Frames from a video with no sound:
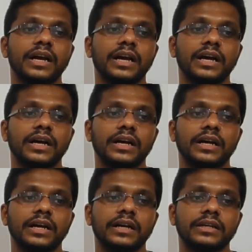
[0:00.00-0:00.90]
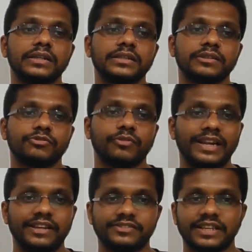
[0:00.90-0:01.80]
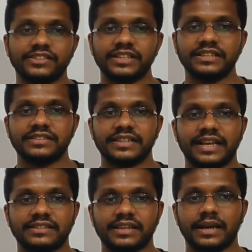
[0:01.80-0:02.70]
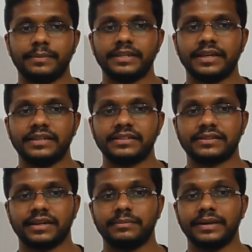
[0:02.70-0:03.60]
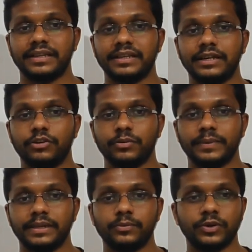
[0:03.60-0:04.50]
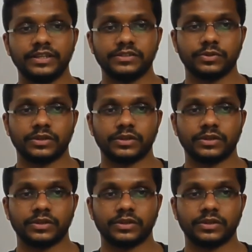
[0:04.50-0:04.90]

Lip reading: Wildlife sanctuary is a natural habitat is run by the government bodies